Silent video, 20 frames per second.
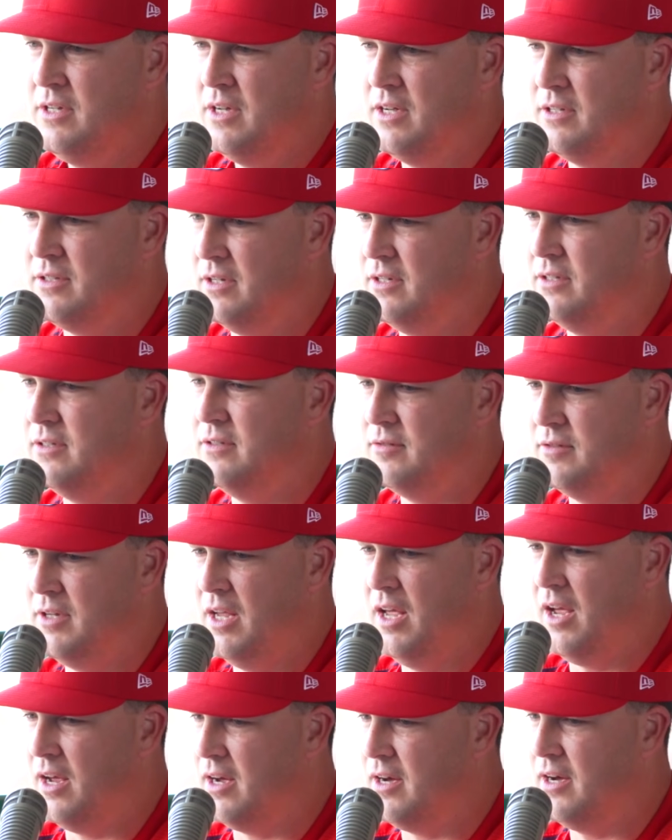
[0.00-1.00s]
I said,
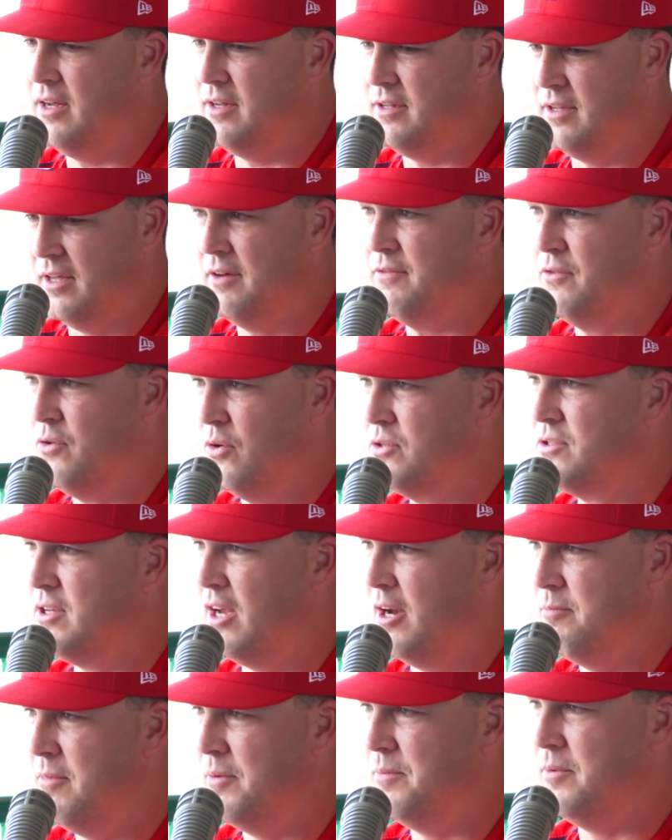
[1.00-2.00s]
yeah, of course
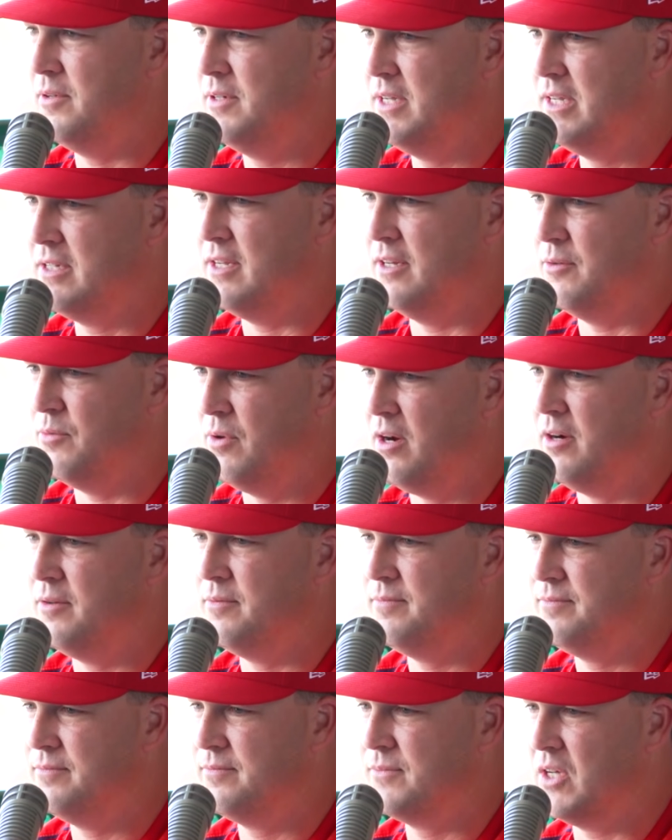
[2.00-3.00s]
I remember. He said,
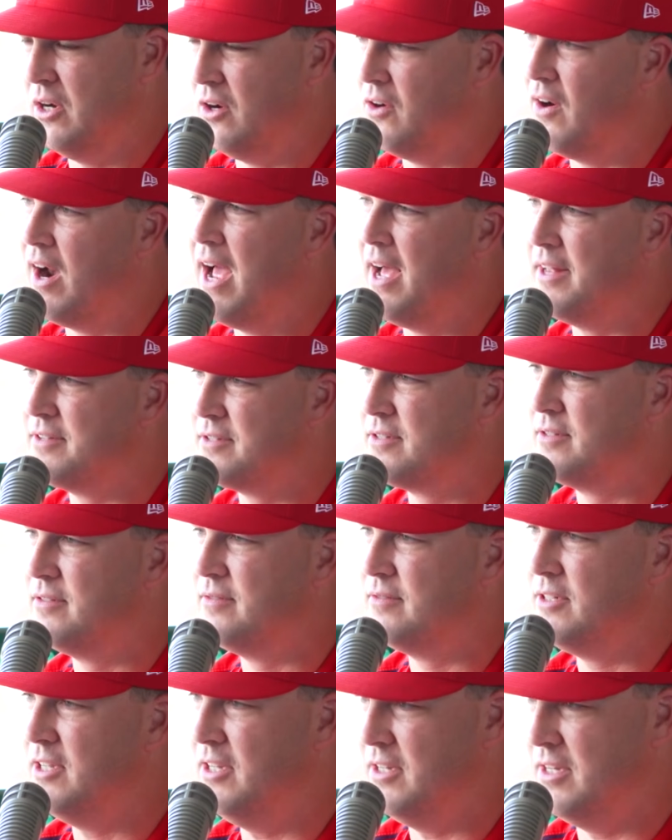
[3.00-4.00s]
well, congrats,
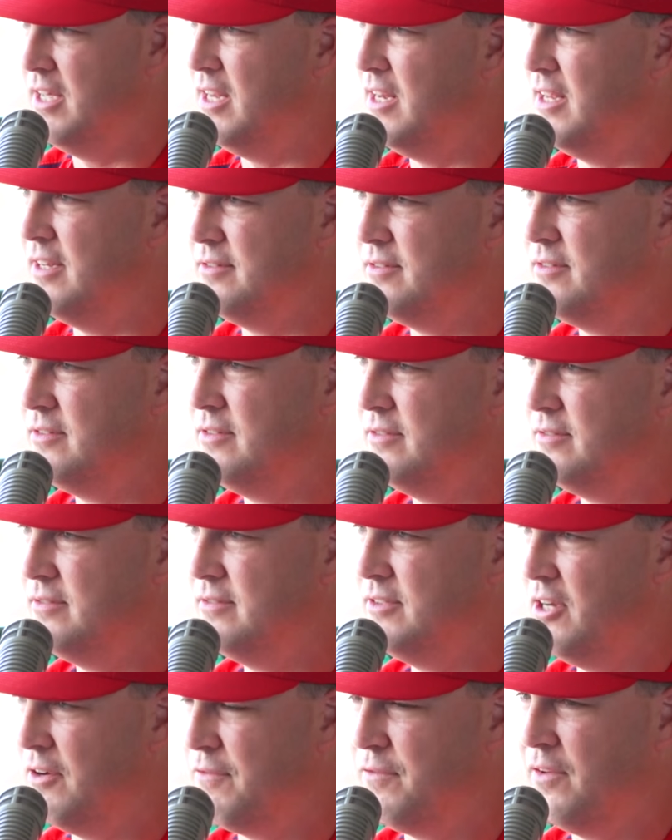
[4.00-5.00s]
you did it.
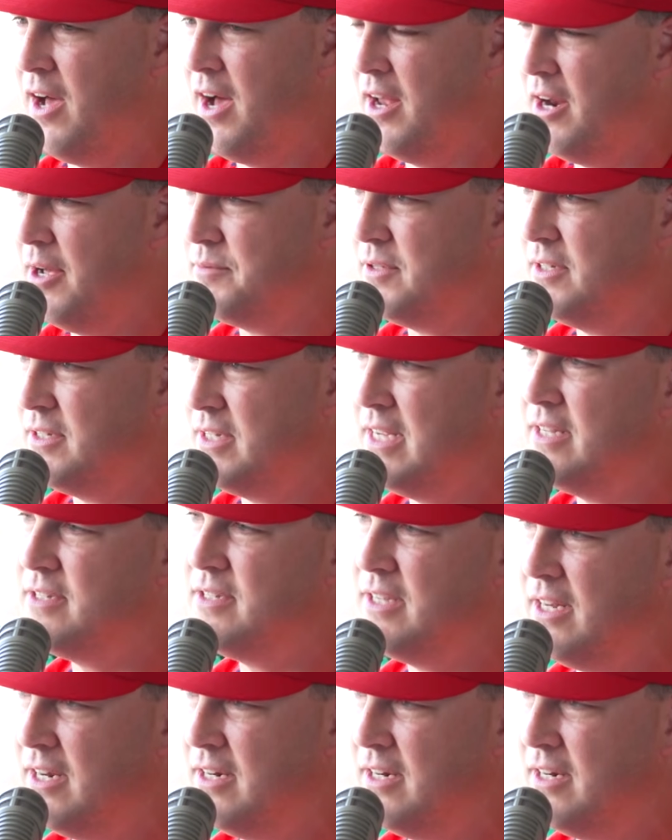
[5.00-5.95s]
You're flying up to D.C.